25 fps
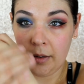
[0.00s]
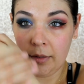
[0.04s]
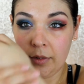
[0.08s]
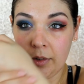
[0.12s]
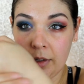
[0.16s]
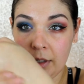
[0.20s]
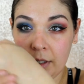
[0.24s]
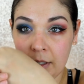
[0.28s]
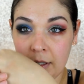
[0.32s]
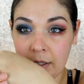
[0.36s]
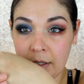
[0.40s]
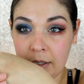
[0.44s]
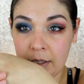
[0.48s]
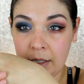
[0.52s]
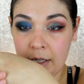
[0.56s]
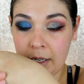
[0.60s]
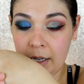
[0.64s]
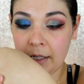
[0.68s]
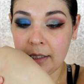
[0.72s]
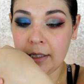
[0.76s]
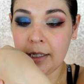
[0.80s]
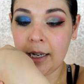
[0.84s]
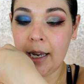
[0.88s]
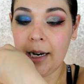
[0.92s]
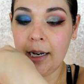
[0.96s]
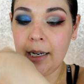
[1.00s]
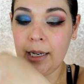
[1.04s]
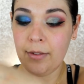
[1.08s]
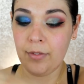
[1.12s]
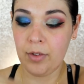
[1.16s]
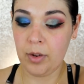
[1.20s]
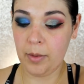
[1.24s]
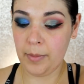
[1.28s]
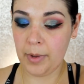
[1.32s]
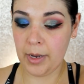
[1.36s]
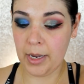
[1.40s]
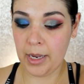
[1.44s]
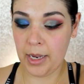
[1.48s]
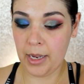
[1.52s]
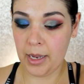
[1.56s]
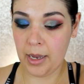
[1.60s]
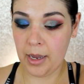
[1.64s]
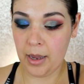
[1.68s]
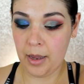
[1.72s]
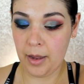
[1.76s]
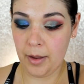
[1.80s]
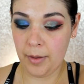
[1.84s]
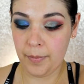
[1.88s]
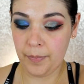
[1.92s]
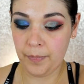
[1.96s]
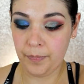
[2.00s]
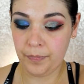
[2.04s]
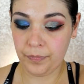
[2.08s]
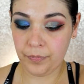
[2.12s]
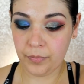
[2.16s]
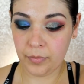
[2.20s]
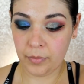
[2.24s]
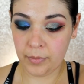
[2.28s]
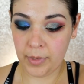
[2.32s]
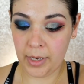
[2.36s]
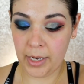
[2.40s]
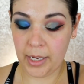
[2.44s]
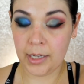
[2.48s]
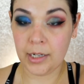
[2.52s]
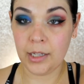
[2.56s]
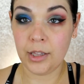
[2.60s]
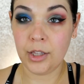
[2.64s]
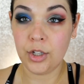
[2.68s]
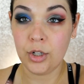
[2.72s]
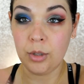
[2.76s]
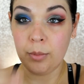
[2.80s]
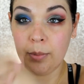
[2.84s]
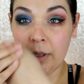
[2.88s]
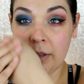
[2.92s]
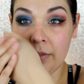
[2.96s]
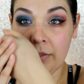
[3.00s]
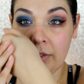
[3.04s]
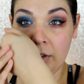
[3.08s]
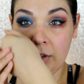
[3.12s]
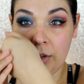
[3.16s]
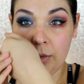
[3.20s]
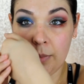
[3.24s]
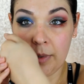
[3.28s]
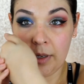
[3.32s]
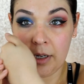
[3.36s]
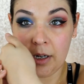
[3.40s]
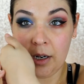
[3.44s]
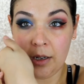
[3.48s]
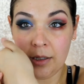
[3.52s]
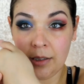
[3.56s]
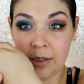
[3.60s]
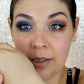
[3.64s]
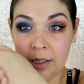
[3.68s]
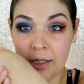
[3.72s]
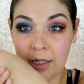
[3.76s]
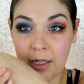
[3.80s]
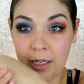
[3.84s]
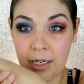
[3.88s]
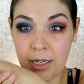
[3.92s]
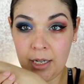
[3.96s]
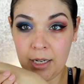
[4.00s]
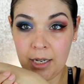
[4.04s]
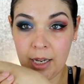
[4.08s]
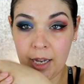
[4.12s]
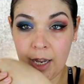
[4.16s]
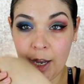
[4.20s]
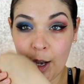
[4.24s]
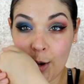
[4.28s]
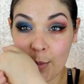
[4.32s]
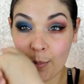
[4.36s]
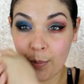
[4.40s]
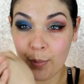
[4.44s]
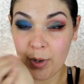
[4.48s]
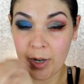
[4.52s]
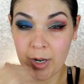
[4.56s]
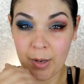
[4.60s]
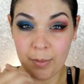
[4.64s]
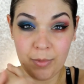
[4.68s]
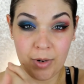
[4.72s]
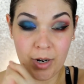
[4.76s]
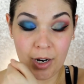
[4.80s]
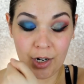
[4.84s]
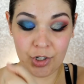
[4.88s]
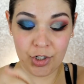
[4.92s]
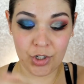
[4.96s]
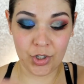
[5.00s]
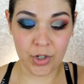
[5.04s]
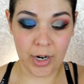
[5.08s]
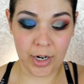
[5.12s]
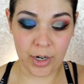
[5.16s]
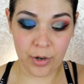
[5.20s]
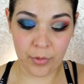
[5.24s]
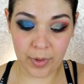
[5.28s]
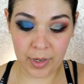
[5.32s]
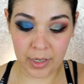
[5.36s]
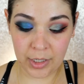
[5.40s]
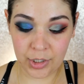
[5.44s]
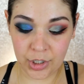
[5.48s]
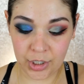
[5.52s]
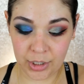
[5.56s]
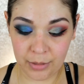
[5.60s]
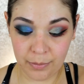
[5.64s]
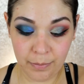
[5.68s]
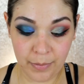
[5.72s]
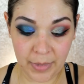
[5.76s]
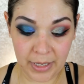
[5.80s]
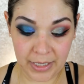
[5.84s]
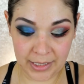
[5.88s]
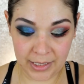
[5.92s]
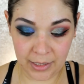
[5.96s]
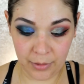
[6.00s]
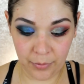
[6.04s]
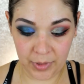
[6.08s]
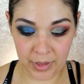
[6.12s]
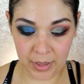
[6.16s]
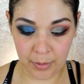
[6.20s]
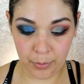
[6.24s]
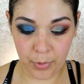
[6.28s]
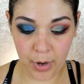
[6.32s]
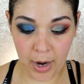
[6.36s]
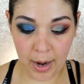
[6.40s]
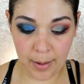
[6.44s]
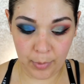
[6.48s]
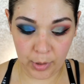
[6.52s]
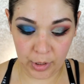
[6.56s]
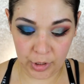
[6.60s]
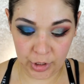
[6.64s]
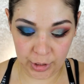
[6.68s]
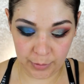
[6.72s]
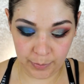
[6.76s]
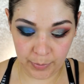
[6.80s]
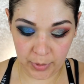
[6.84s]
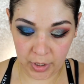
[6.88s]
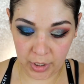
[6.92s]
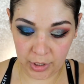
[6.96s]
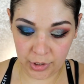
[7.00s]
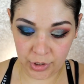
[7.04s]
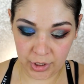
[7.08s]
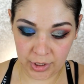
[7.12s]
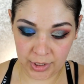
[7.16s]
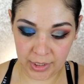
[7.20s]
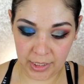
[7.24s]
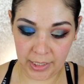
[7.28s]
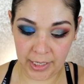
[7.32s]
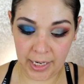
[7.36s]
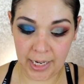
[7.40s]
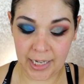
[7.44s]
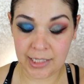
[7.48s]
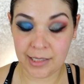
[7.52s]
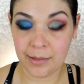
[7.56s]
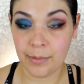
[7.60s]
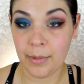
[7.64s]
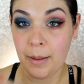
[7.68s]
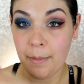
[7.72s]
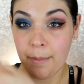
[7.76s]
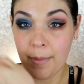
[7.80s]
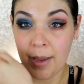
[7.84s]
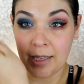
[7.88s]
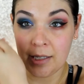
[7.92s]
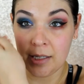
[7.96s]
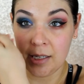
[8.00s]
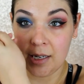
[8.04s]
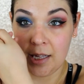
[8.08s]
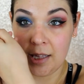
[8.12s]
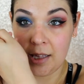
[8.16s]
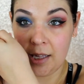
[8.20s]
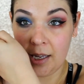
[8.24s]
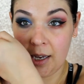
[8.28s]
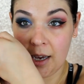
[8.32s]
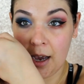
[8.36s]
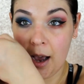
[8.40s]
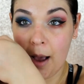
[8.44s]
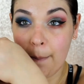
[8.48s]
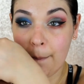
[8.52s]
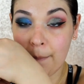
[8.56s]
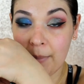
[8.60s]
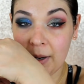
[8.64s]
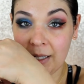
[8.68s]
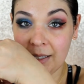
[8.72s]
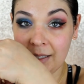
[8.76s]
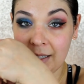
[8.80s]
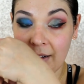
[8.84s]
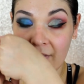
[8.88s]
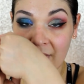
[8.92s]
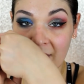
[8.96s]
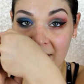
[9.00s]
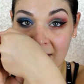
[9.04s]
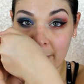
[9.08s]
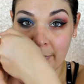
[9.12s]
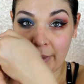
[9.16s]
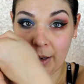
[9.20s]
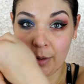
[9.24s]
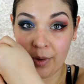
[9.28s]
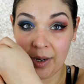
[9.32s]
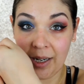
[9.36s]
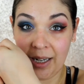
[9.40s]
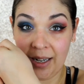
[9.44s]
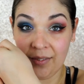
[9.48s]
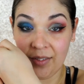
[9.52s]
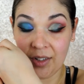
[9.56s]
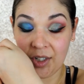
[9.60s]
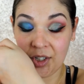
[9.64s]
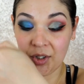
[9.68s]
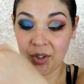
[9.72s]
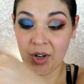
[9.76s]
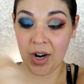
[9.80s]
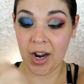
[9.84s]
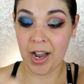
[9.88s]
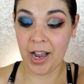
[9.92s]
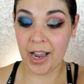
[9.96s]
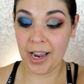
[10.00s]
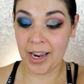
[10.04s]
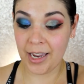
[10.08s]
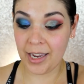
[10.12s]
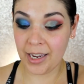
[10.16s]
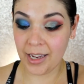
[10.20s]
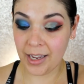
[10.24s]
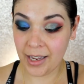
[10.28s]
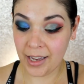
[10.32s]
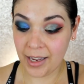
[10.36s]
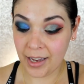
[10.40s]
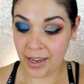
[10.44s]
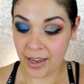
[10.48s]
you can see it's kind of giving my my hand a little bit of a luminosity, but I'm not sure. I don't want to just mix it with the primer I just put on, just in case I might mess anything up, but it's definitely something I want to give a try